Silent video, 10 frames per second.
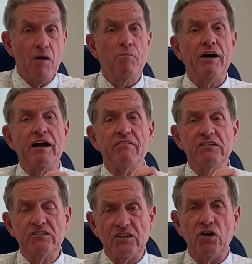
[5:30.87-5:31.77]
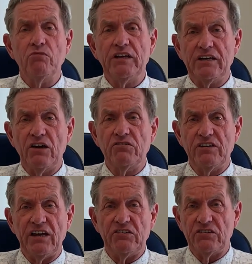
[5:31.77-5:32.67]
But there is no
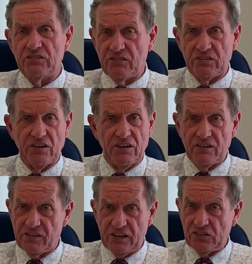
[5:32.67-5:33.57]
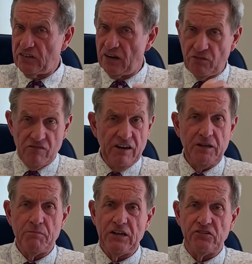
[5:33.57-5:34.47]
negotiation on certain things. And I've
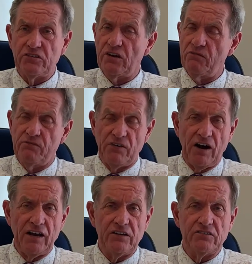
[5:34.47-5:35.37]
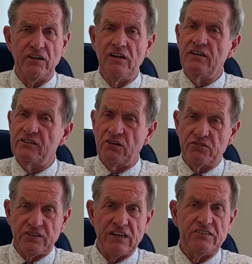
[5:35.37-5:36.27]
already mentioned no violence, no
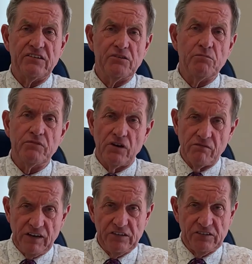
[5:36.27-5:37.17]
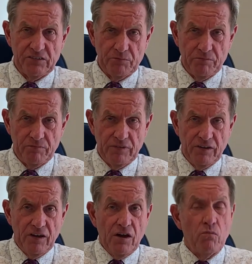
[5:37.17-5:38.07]
sexism, no racism.
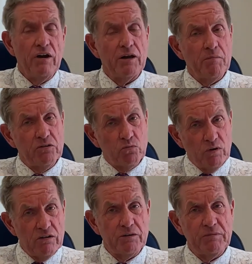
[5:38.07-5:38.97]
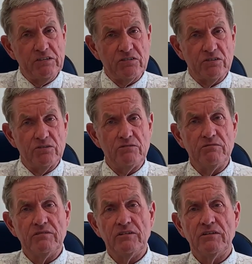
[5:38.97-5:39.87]
We are the most welcoming school.
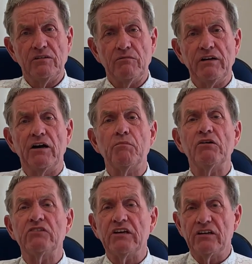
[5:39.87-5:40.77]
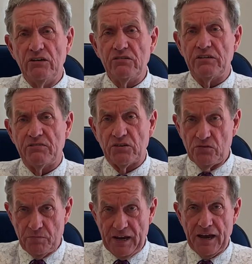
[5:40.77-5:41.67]
We are the most inclusive
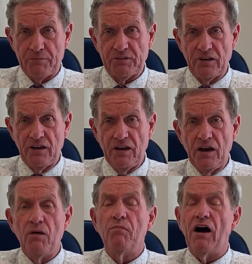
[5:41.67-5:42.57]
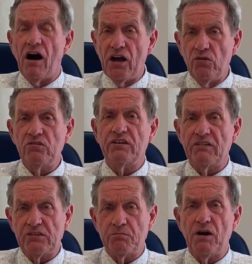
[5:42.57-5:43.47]
school, perhaps. But I also
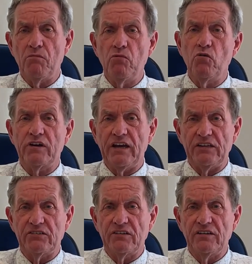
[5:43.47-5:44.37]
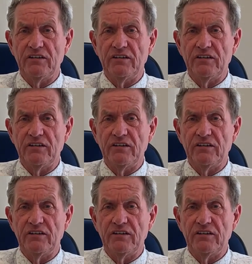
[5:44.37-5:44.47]
expel more kids